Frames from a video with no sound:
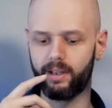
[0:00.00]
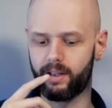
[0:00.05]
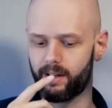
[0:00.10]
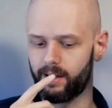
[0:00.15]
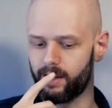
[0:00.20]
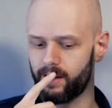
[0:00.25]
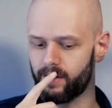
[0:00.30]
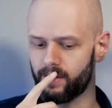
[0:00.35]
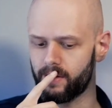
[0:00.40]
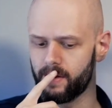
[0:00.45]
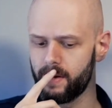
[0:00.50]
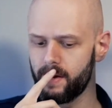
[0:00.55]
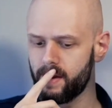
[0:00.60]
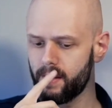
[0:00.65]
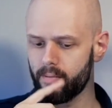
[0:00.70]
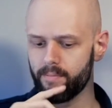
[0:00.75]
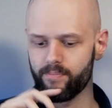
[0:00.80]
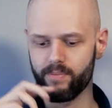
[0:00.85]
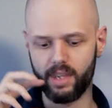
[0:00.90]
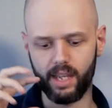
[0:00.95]
here.
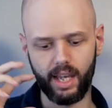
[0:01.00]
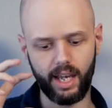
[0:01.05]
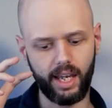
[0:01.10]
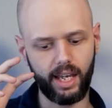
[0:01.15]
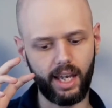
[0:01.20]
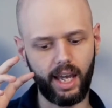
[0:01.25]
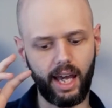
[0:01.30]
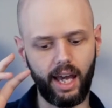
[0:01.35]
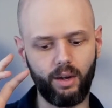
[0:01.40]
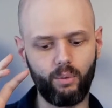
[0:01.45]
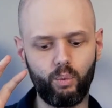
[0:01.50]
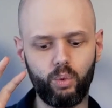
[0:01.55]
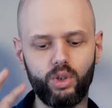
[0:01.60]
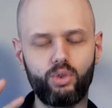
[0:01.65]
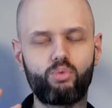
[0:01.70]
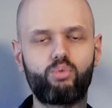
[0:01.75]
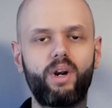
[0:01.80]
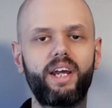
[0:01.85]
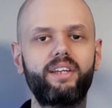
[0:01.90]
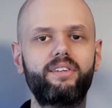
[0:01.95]
Uh, I
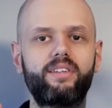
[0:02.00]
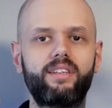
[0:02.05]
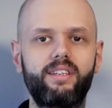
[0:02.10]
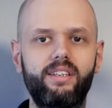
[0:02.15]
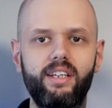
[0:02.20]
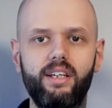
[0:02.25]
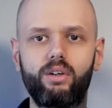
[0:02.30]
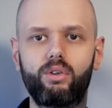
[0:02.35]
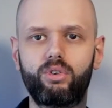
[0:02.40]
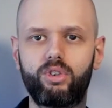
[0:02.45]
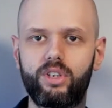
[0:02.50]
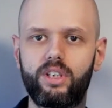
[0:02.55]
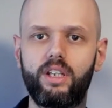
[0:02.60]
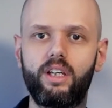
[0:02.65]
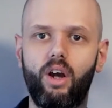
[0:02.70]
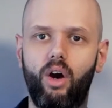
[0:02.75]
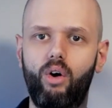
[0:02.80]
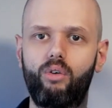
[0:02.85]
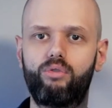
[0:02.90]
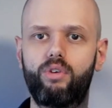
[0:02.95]
would rate the DLC
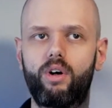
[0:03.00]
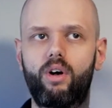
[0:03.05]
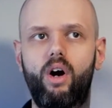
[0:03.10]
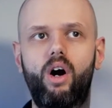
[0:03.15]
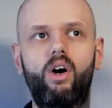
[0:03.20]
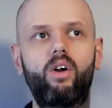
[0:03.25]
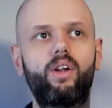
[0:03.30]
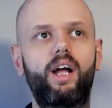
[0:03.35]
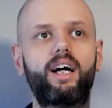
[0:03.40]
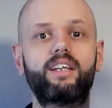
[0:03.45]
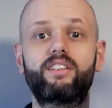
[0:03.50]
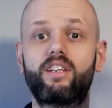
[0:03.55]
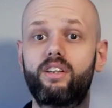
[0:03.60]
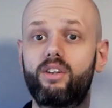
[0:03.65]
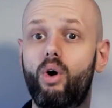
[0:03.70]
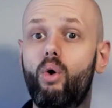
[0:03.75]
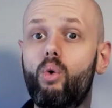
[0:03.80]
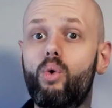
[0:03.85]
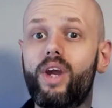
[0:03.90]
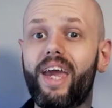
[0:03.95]
overall as an
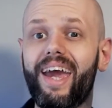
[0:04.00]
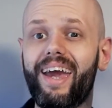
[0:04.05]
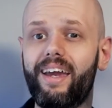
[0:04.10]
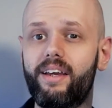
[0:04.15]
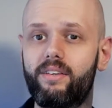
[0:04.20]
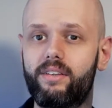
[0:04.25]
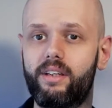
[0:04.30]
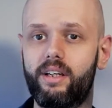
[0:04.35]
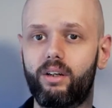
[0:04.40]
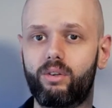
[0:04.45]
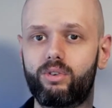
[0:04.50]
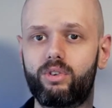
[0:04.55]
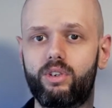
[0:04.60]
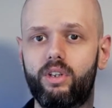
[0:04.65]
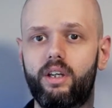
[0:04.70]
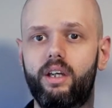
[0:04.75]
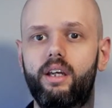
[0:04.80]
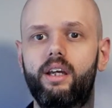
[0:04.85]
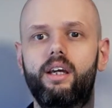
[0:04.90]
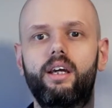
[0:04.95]
okay
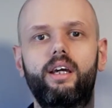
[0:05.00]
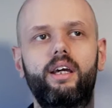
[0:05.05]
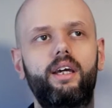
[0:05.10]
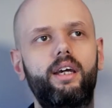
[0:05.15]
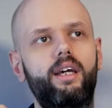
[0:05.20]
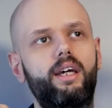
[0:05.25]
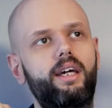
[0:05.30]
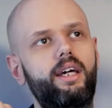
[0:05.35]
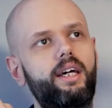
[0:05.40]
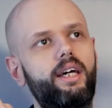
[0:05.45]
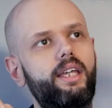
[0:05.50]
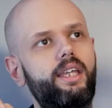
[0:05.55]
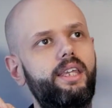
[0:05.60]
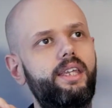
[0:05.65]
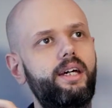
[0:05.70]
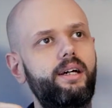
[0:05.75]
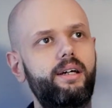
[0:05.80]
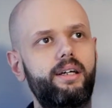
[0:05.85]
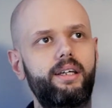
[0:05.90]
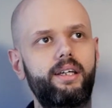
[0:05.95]
DLC.
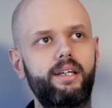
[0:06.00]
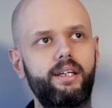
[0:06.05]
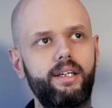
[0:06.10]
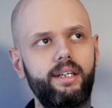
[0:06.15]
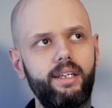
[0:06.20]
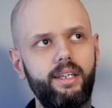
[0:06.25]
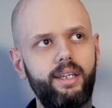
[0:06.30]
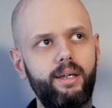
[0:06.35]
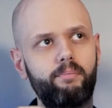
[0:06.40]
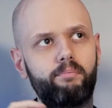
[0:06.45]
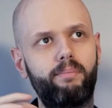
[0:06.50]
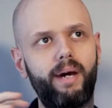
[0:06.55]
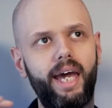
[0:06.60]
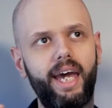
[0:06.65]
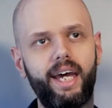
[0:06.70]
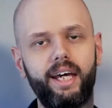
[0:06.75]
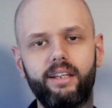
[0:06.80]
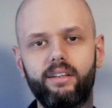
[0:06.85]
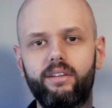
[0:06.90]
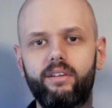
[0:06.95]
The the
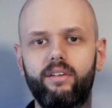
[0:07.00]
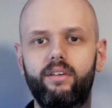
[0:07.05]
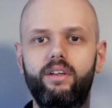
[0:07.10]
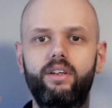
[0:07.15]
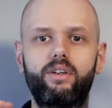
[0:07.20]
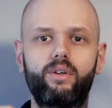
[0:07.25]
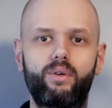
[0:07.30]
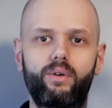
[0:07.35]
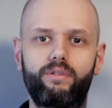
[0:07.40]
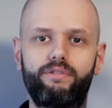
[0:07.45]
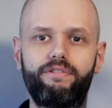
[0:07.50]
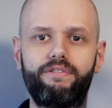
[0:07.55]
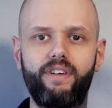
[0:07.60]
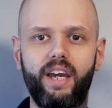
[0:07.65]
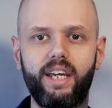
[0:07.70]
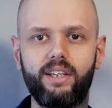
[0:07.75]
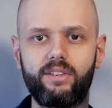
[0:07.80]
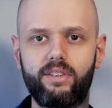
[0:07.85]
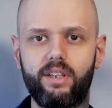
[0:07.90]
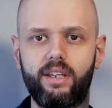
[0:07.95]
band you're
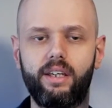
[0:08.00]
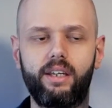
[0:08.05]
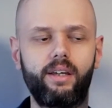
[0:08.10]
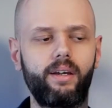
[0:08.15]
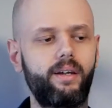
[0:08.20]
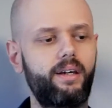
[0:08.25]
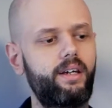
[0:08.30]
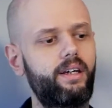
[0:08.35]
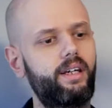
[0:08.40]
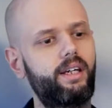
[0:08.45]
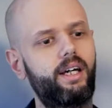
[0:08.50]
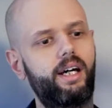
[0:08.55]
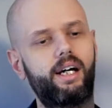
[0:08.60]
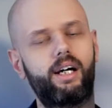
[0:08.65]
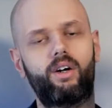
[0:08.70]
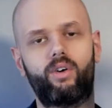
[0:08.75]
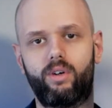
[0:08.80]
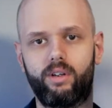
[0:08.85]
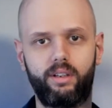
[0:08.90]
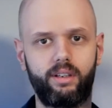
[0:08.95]
facing, uh,
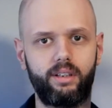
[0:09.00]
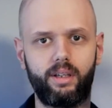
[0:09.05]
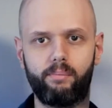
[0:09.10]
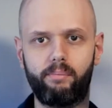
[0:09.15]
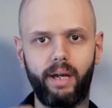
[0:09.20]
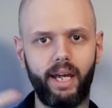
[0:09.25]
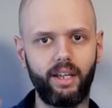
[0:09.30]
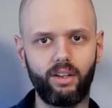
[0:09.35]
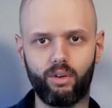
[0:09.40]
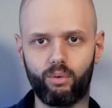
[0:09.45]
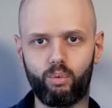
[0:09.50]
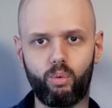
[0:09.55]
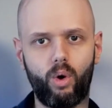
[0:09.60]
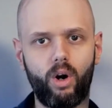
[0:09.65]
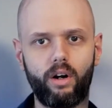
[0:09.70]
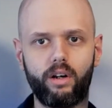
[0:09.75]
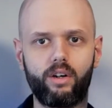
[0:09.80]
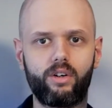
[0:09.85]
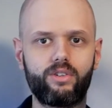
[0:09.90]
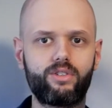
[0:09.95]
or the band of
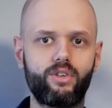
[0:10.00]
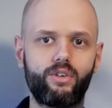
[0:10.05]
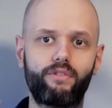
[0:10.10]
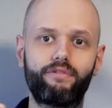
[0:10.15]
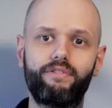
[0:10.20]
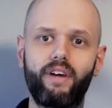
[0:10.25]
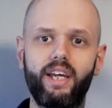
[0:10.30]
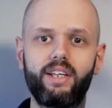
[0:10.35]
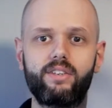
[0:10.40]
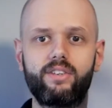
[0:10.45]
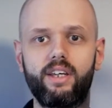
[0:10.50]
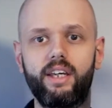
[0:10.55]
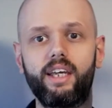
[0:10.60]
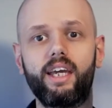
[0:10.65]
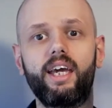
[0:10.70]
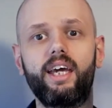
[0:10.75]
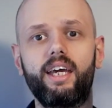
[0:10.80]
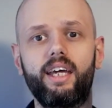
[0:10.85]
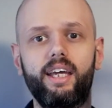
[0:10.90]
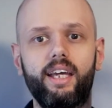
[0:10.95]
warriors you're facing,
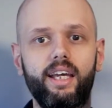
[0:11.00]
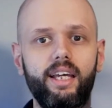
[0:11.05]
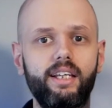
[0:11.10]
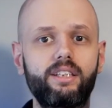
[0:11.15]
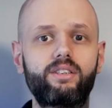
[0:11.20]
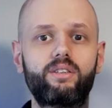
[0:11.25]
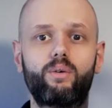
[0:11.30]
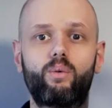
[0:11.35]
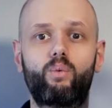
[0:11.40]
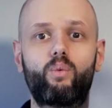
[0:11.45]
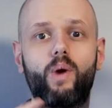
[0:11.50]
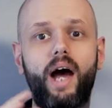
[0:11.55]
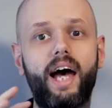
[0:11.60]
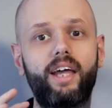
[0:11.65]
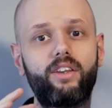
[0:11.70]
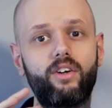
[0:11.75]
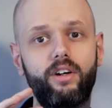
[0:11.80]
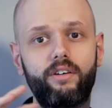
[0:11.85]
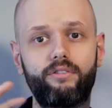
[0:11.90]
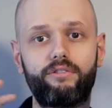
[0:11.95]
is
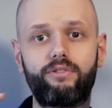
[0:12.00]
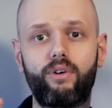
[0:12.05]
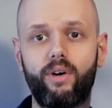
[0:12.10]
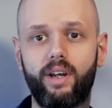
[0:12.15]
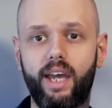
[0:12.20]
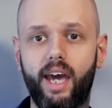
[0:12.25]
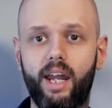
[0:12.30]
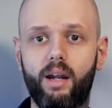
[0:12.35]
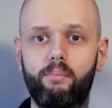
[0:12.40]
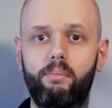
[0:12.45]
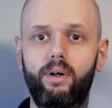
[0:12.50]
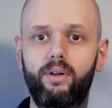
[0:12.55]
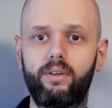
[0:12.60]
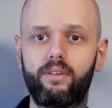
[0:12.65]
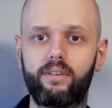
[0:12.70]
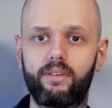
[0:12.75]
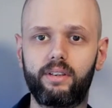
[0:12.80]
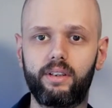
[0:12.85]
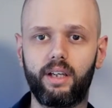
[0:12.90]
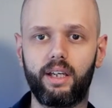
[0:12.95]
rather forgettable,
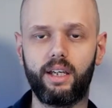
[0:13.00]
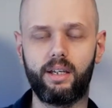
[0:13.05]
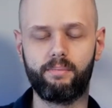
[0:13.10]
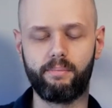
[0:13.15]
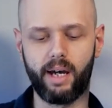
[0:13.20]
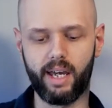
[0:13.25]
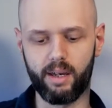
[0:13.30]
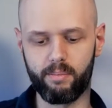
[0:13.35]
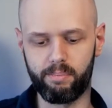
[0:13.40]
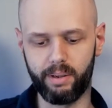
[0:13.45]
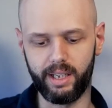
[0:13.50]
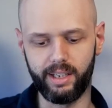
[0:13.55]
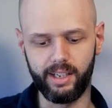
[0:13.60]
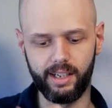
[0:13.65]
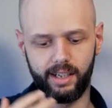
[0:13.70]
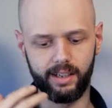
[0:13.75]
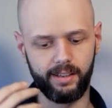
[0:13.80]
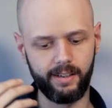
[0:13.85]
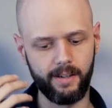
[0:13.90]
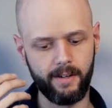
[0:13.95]
in my opinion